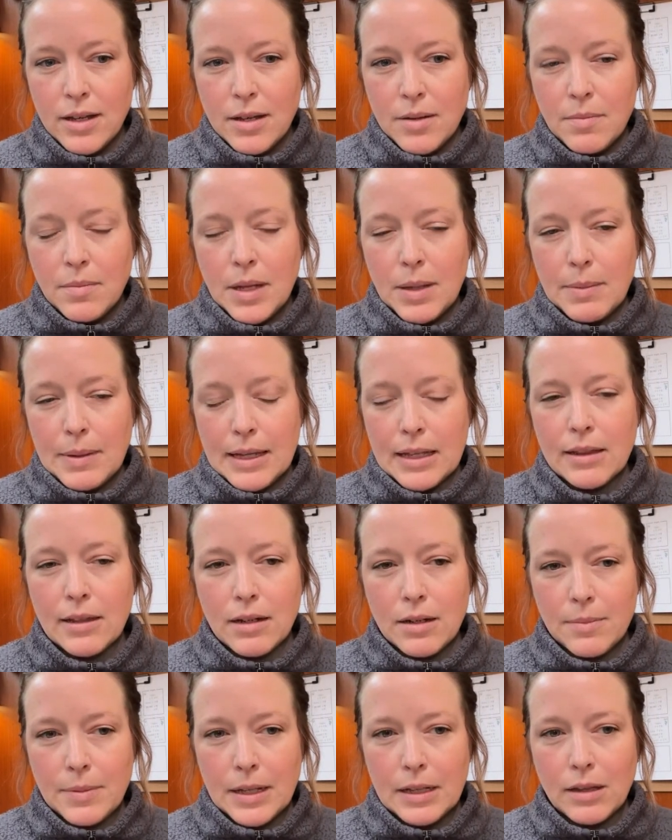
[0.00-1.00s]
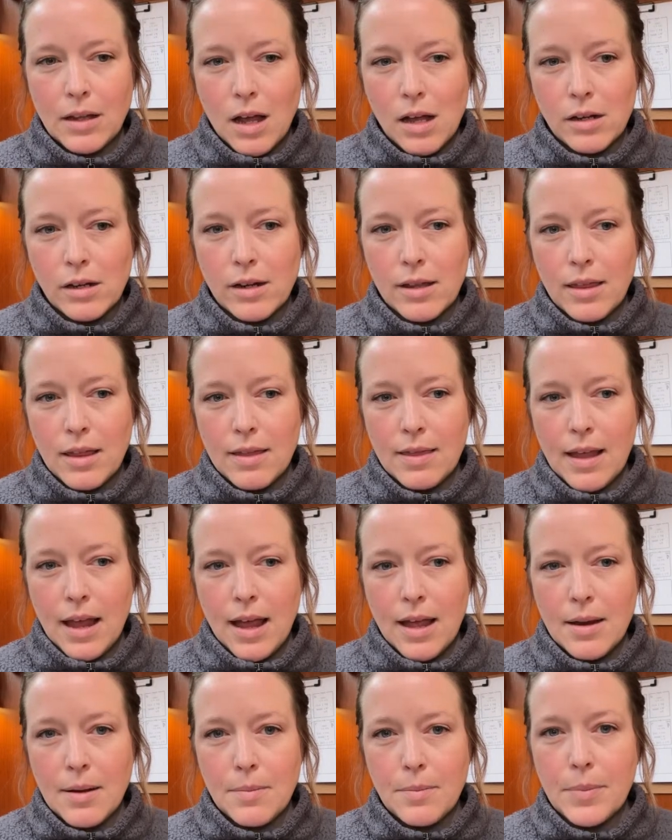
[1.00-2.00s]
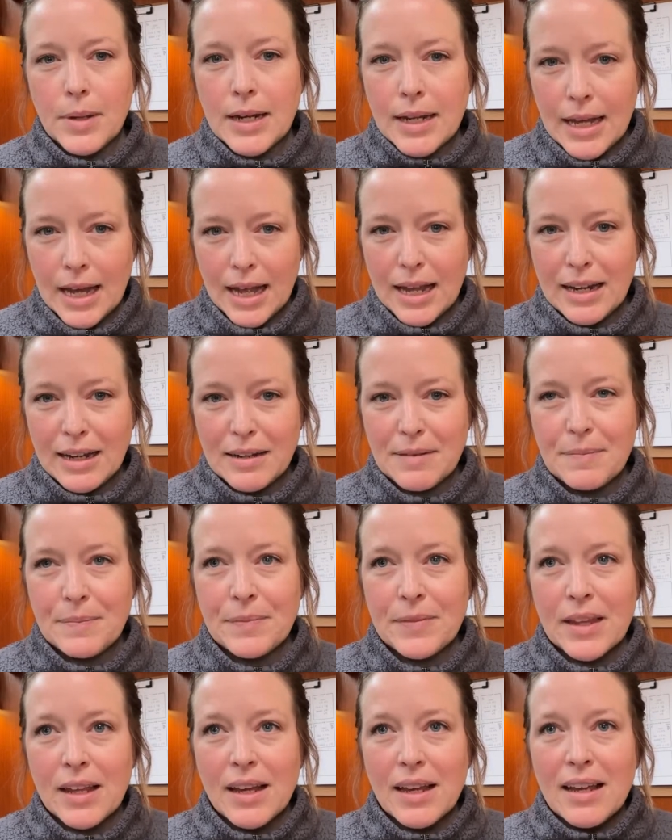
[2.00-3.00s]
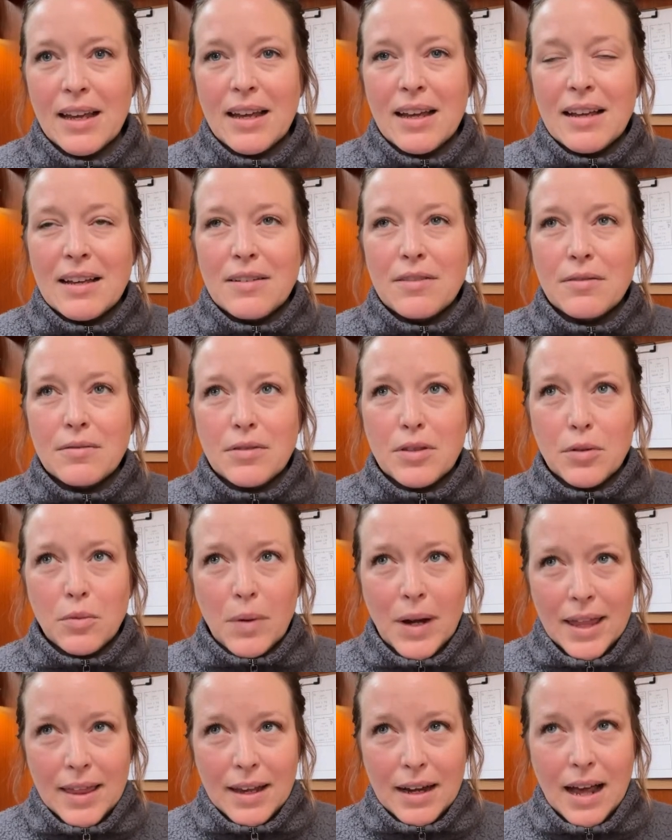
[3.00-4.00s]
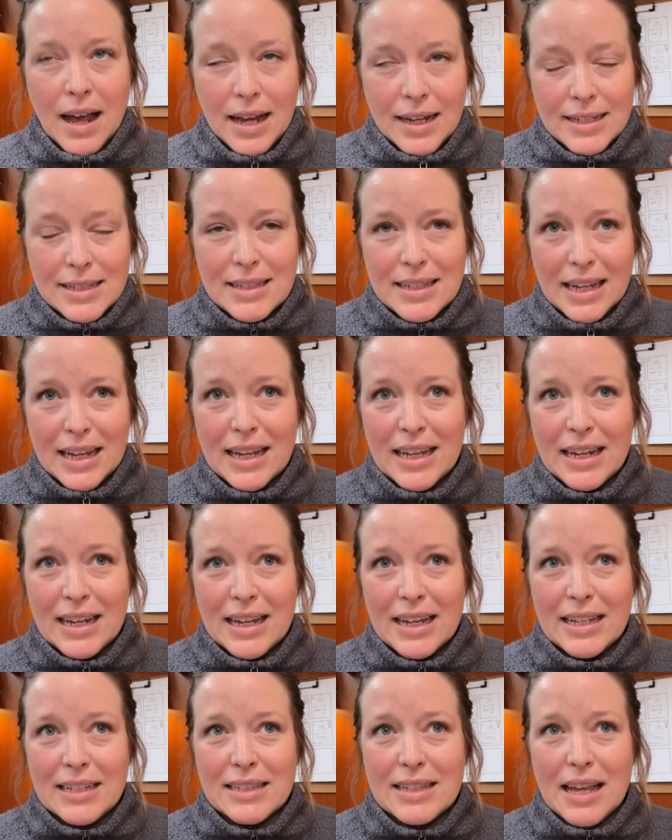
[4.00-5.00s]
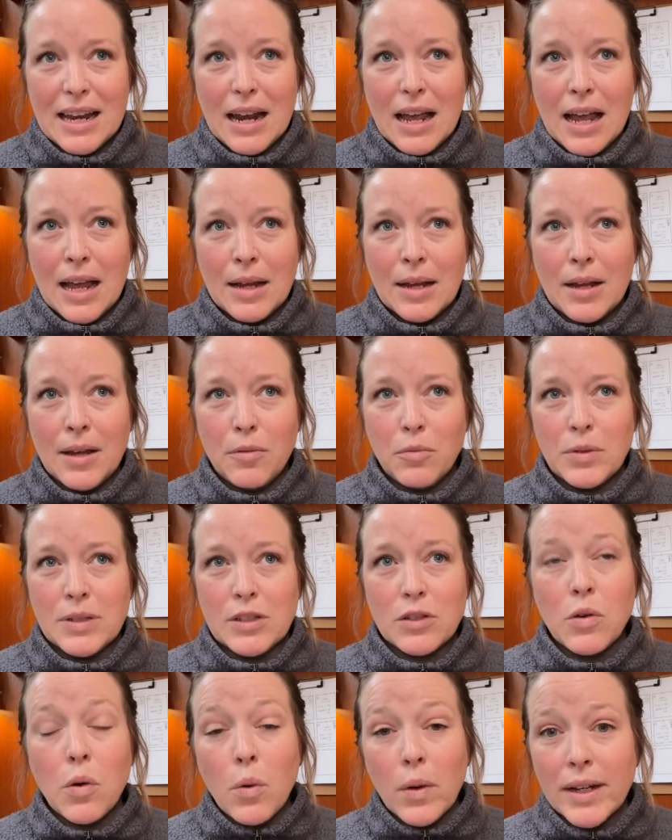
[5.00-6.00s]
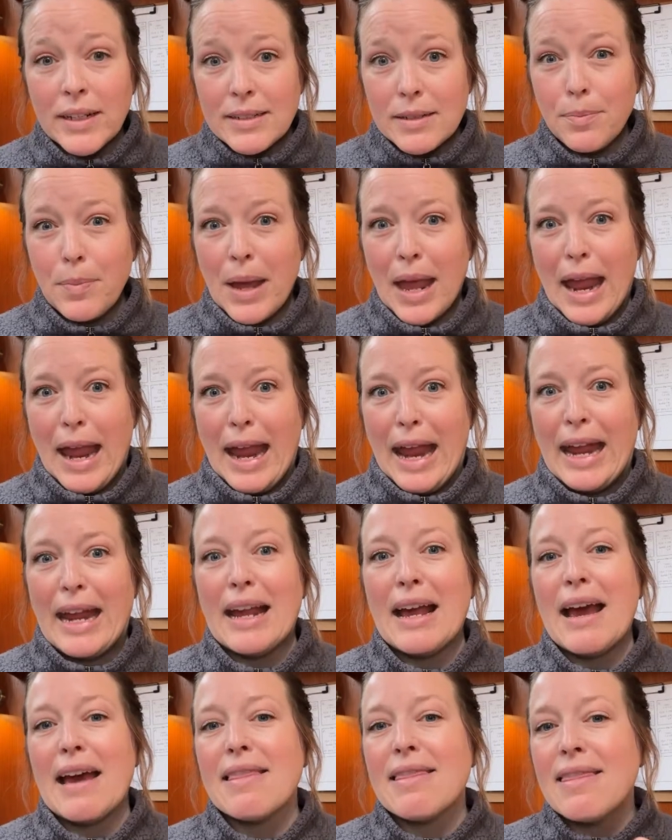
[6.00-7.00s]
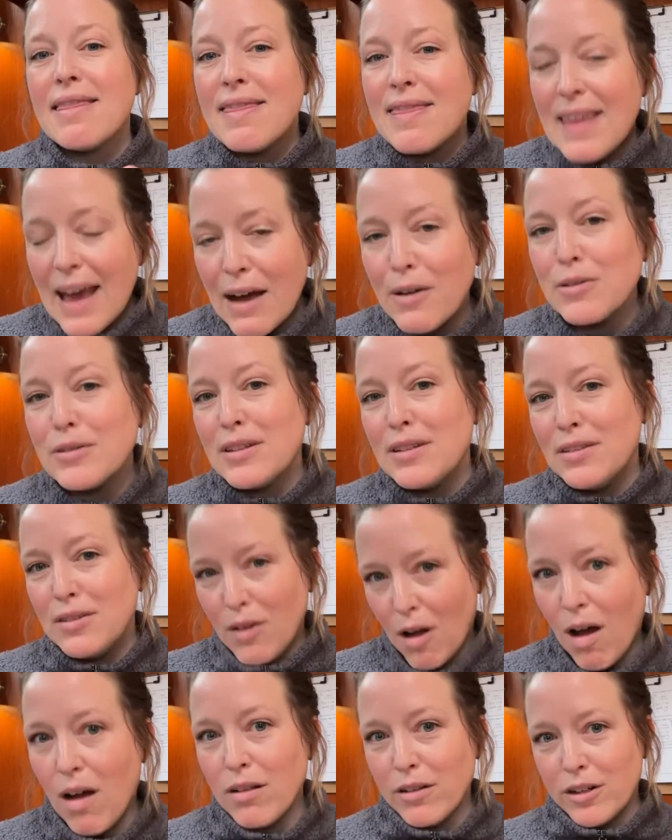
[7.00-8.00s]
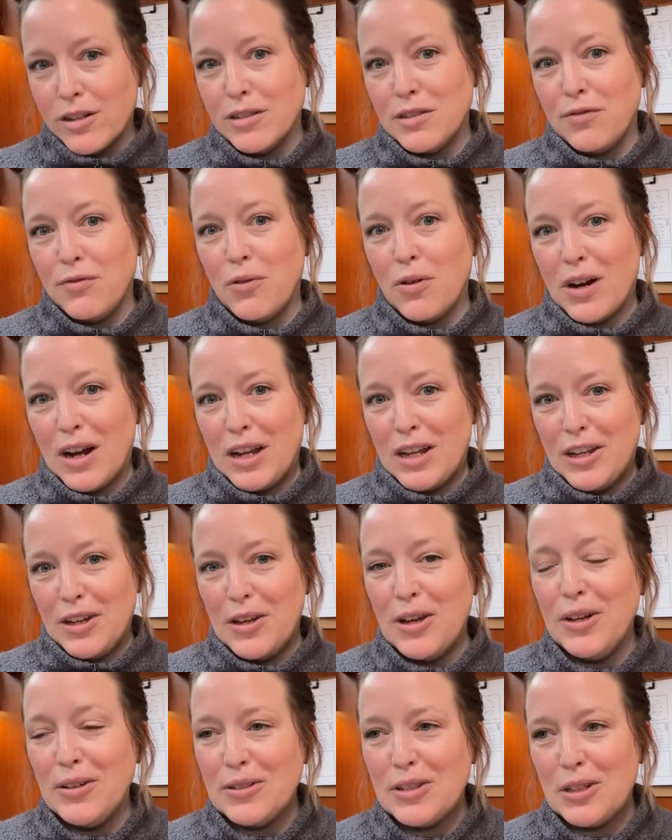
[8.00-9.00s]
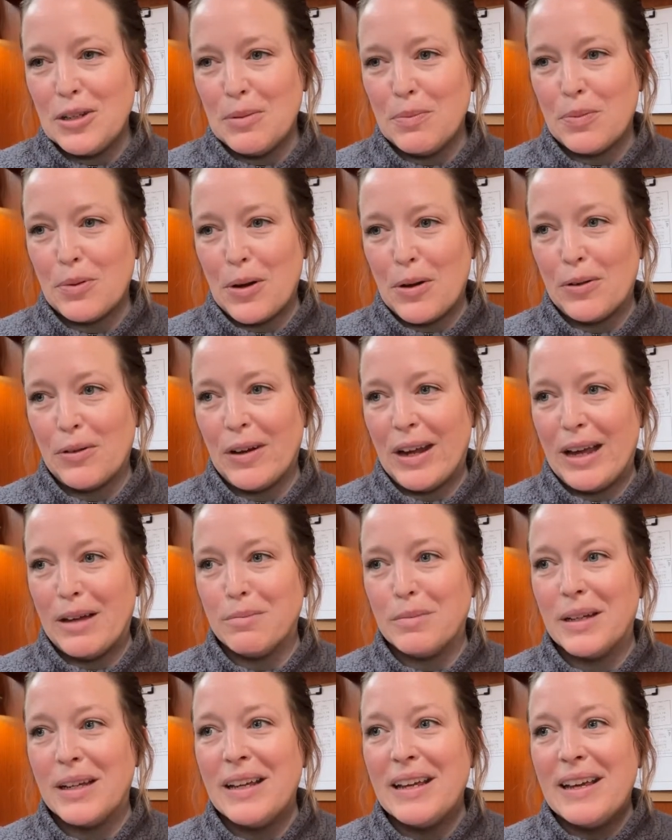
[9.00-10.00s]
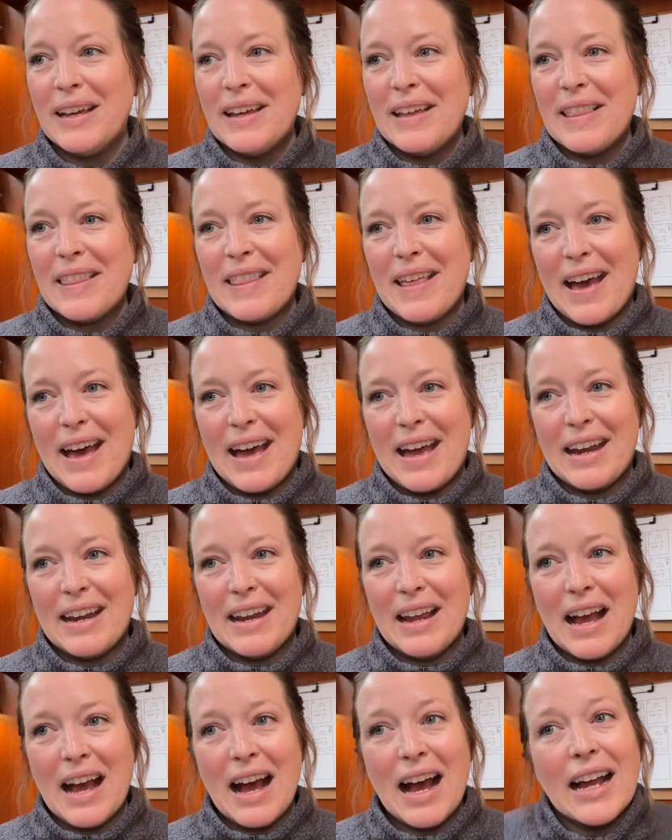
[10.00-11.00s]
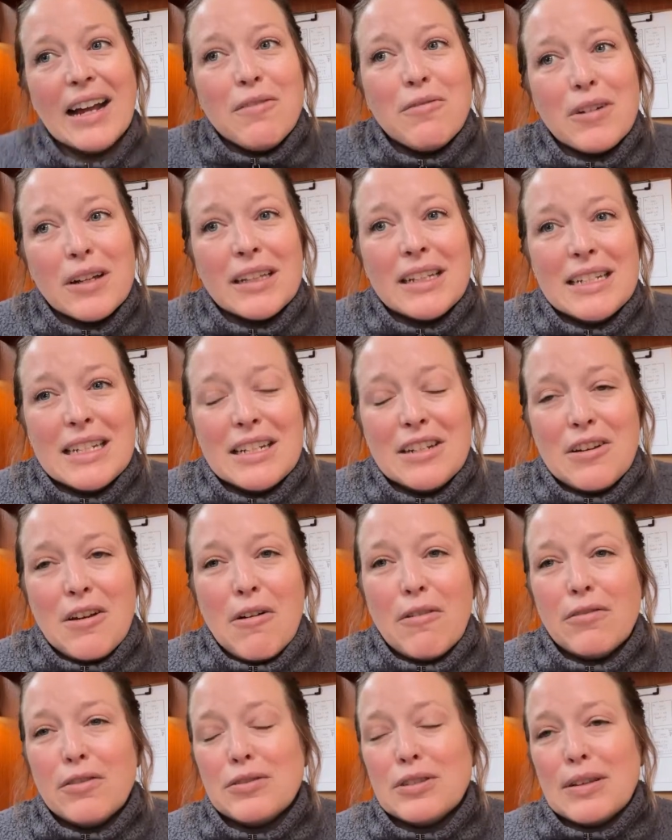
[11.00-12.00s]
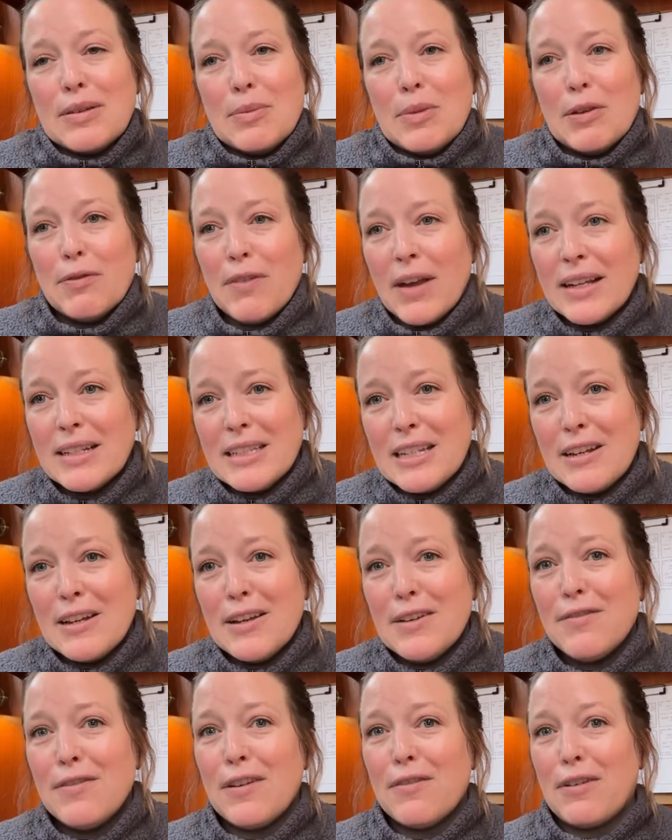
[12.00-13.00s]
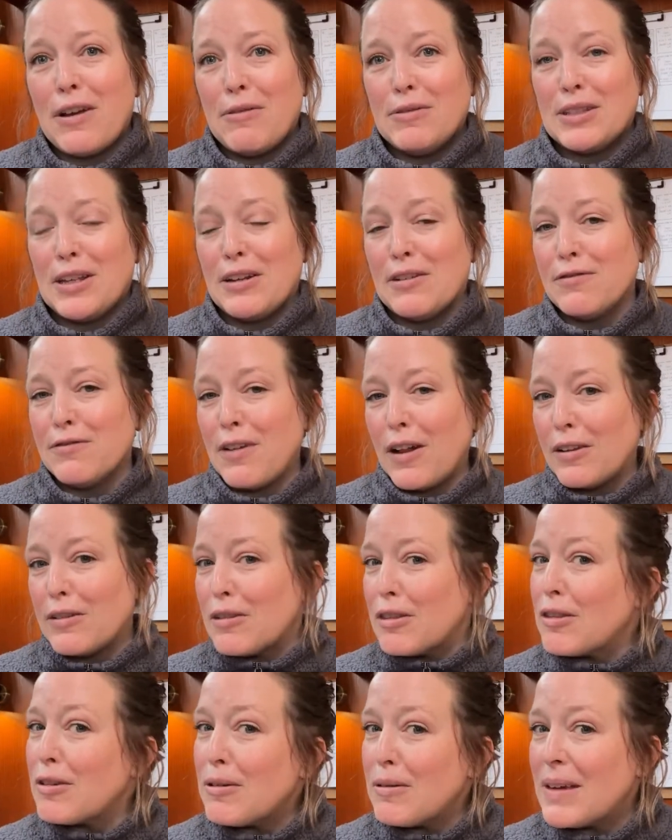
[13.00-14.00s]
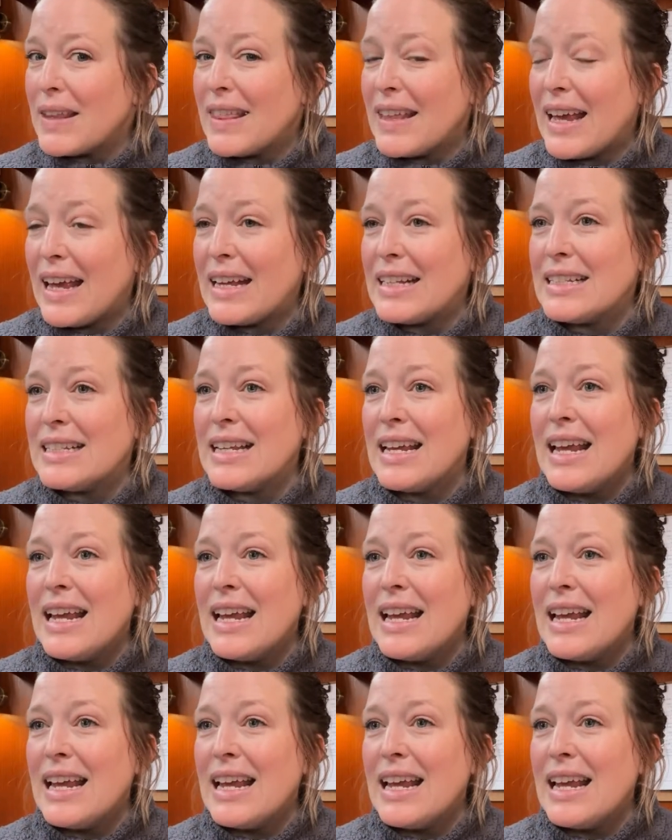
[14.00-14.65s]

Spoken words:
maybe a little bit longer than that. But again, the way that I see it is that I was going to pay $1,000 for a YouTube program that I really didn't know if it was going to be effective, if I was going to follow through with it.